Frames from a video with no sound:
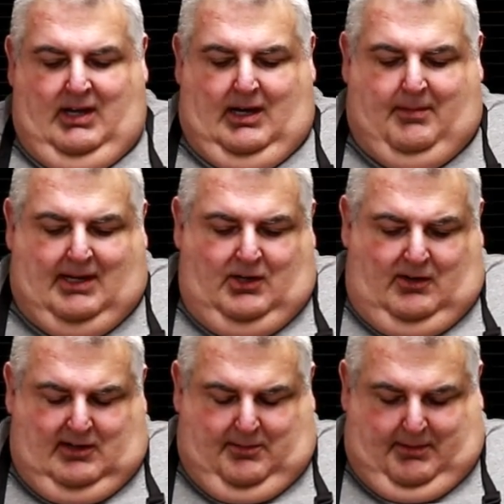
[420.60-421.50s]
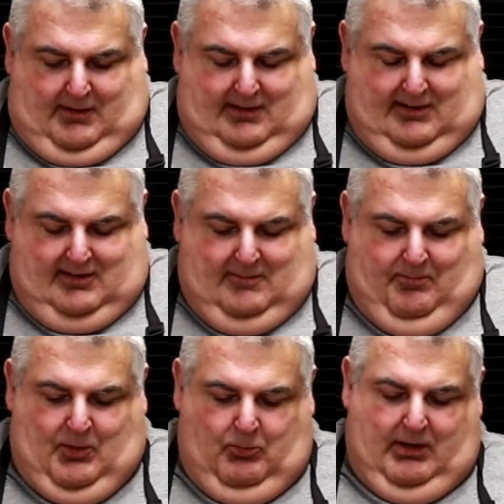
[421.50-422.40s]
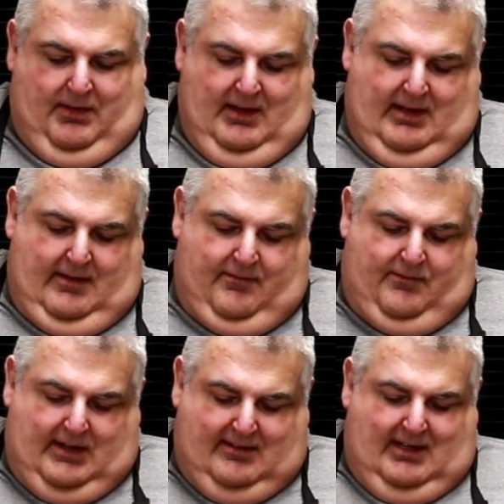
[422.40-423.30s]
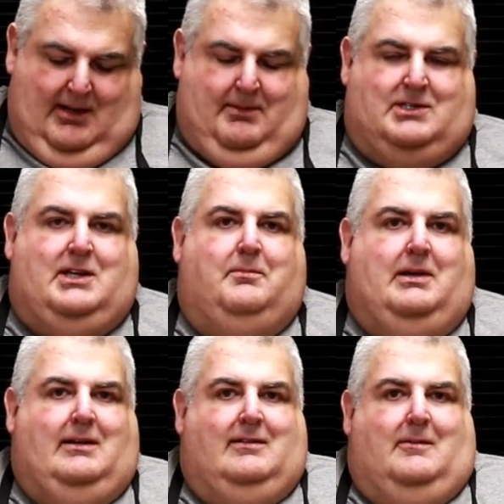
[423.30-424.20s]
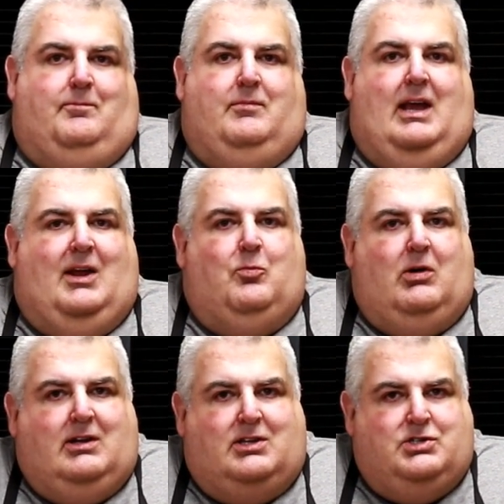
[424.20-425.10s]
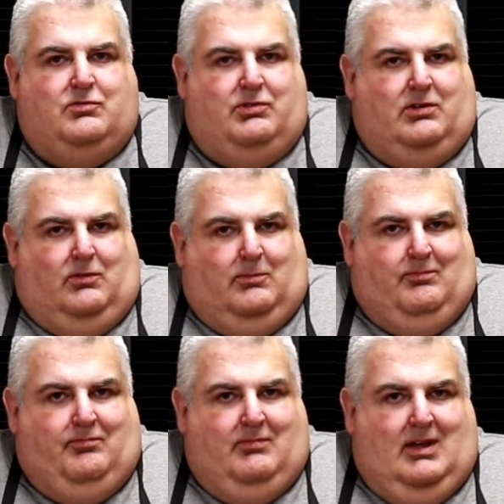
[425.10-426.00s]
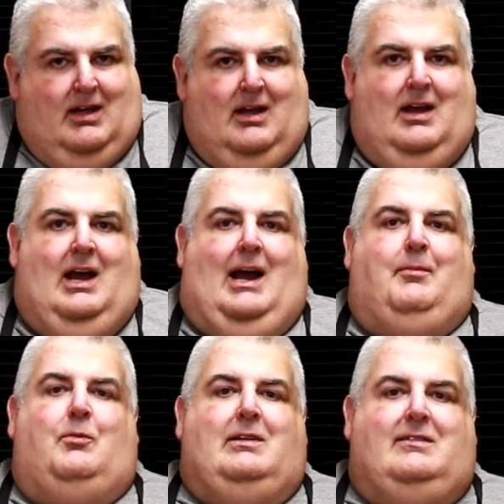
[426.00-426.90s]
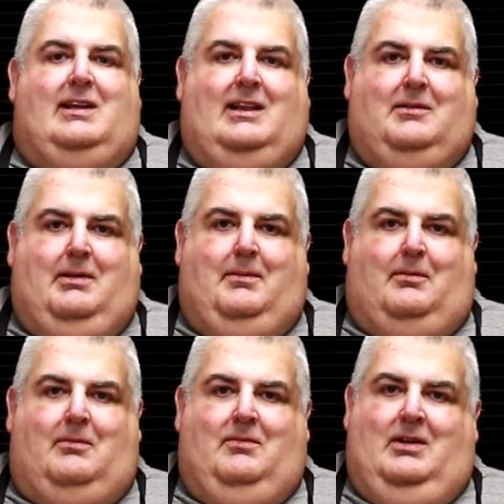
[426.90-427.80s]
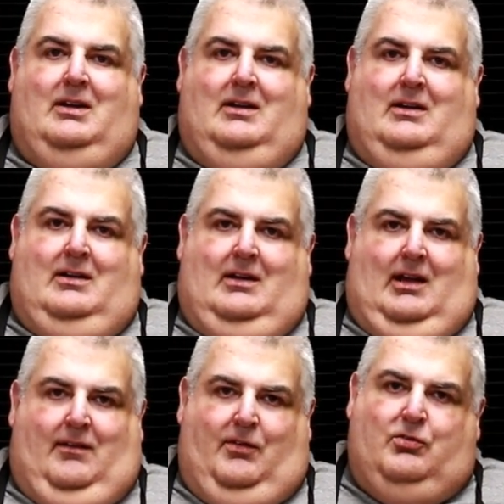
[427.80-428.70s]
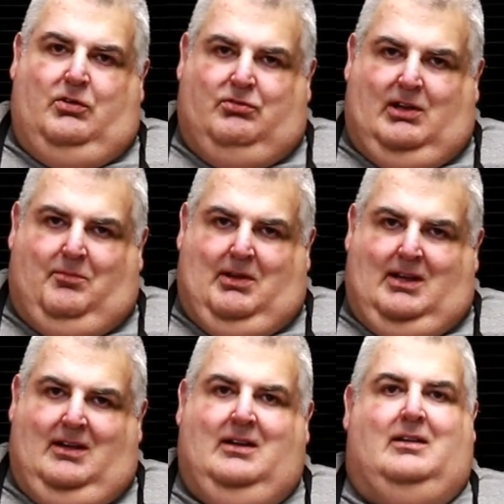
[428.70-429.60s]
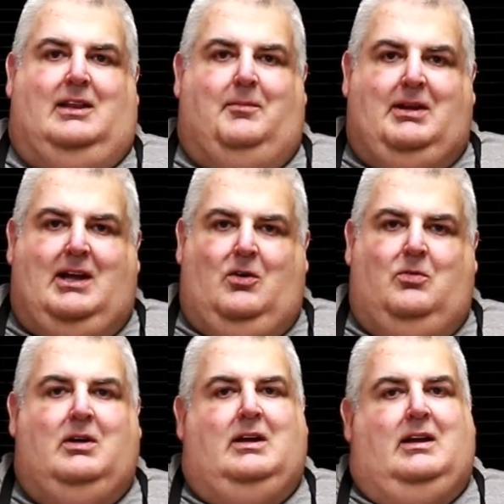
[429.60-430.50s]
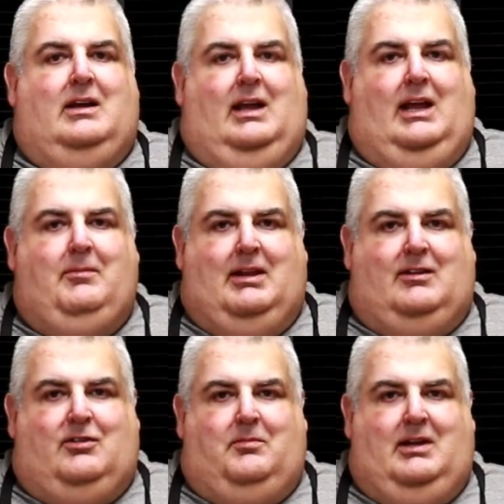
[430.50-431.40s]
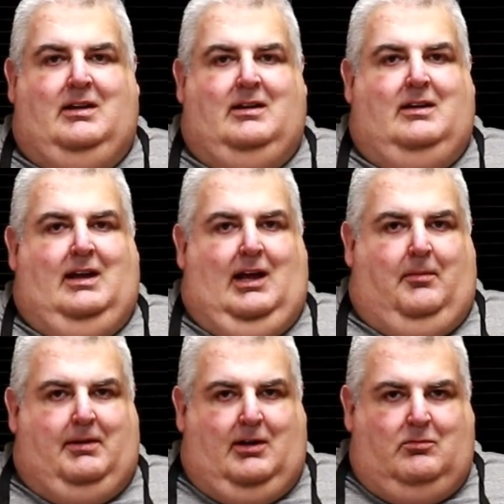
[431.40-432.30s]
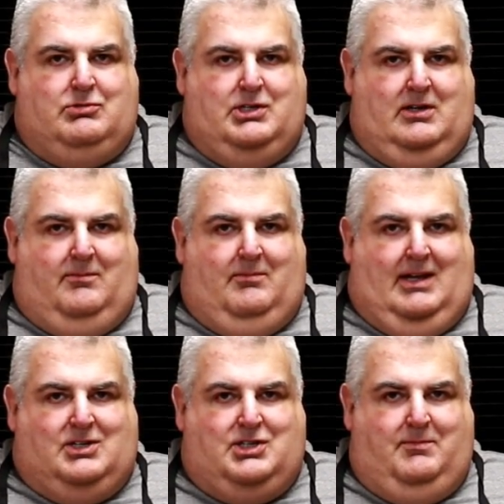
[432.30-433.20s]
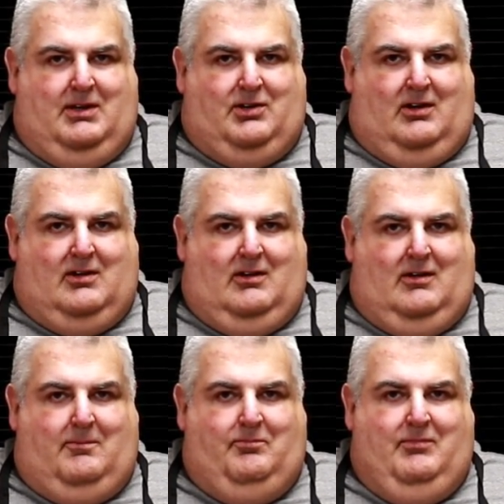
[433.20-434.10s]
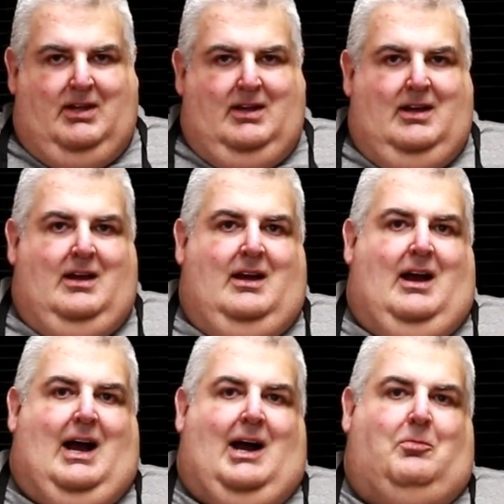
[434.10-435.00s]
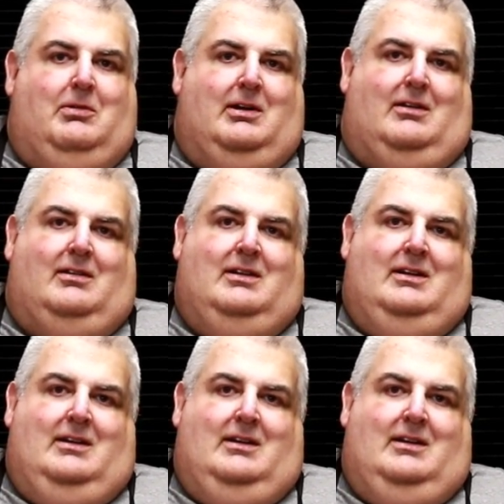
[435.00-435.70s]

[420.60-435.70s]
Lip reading: about your experiences with fixing up a cheap pizza and what did you do. I'm always telling people, if you do something, let me know. Email it to me, helpathomegym@gmail.com. I'll